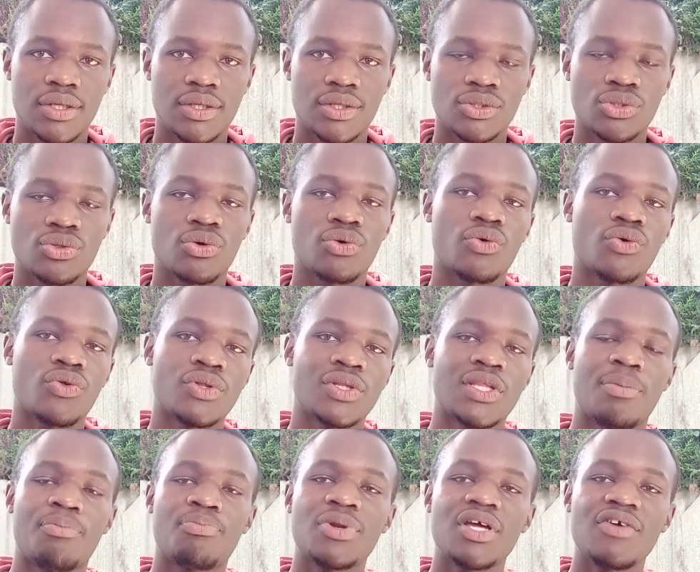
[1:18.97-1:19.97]
So
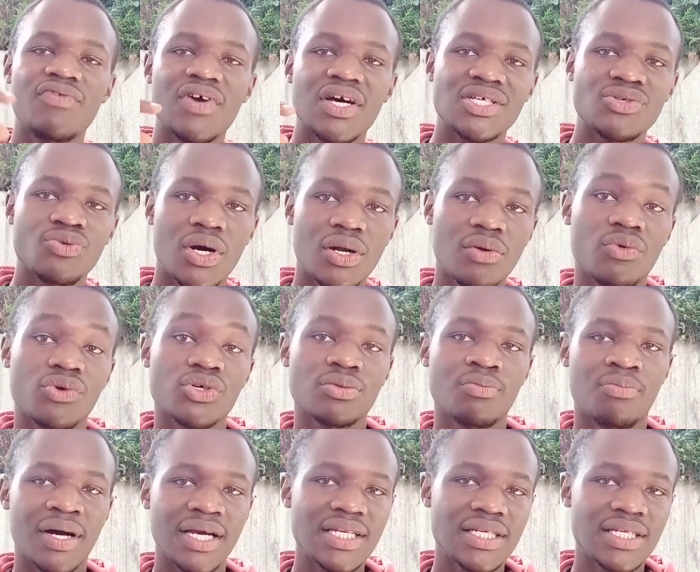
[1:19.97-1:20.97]
the previous one was
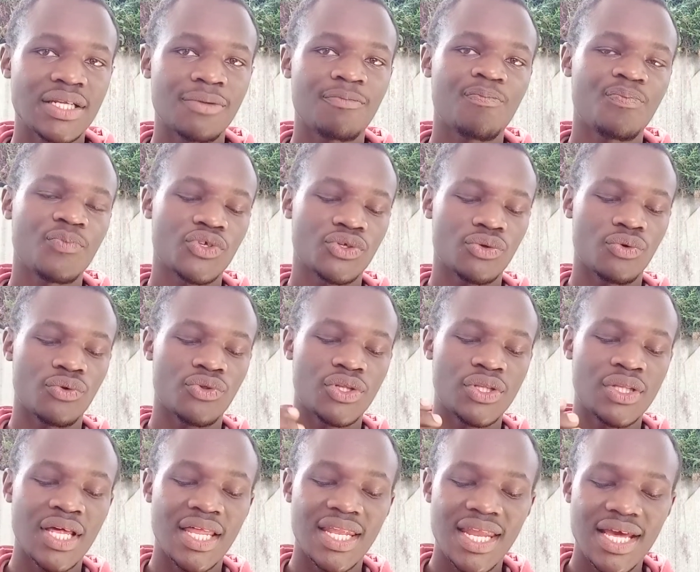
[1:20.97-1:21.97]
byte. So
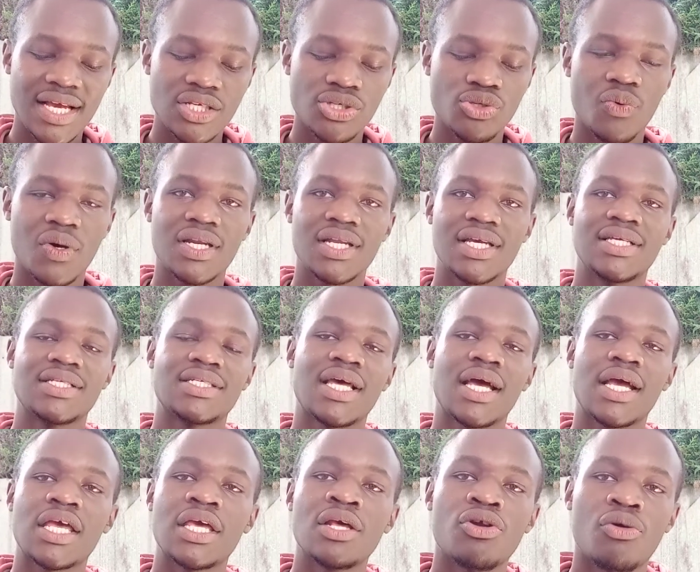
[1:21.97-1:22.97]
the next one is
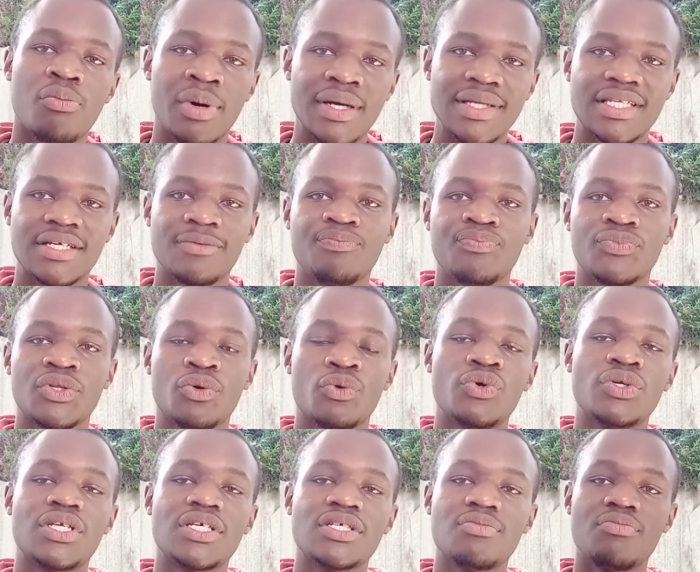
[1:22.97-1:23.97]
kilobyte,
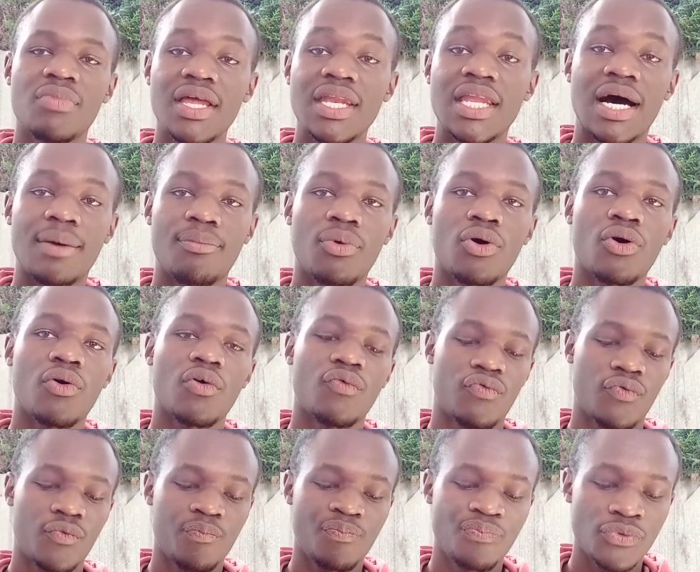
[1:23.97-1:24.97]
which is made up
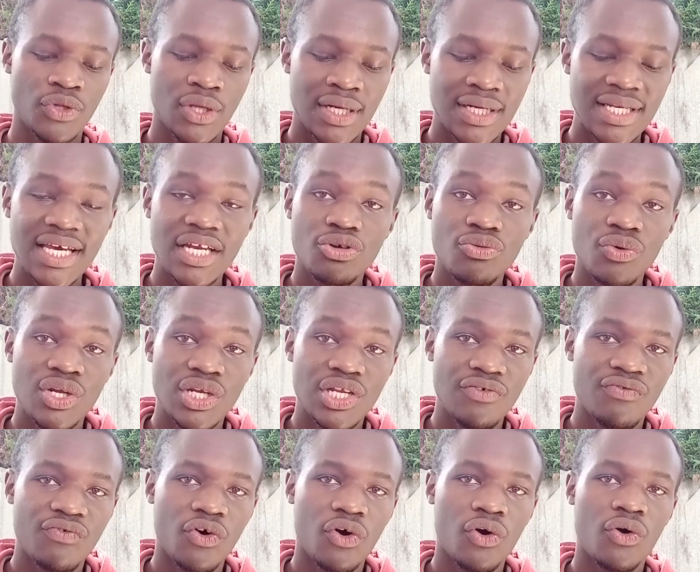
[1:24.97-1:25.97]
of
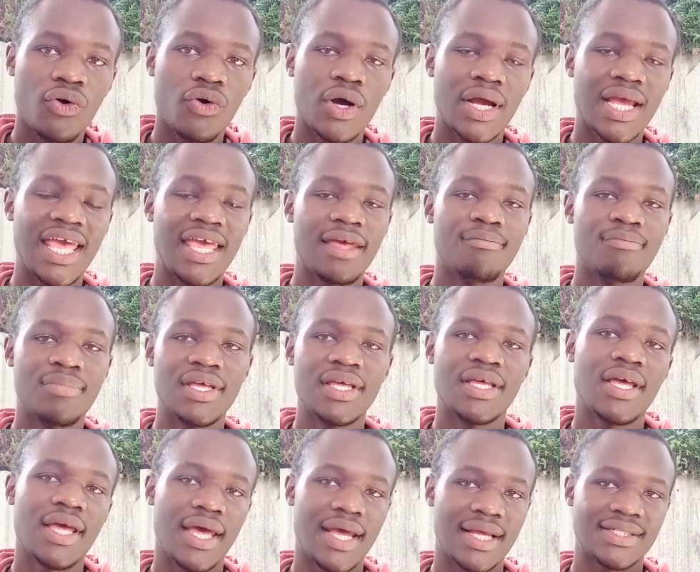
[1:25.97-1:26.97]
1024 KB
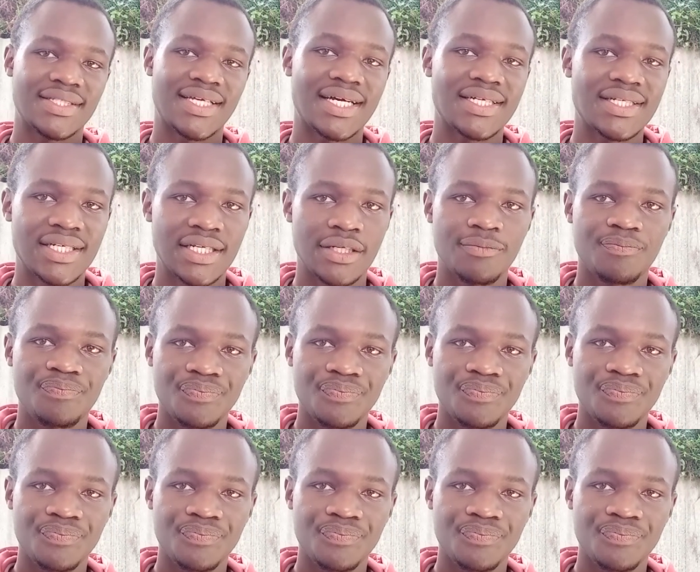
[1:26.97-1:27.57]
exactly.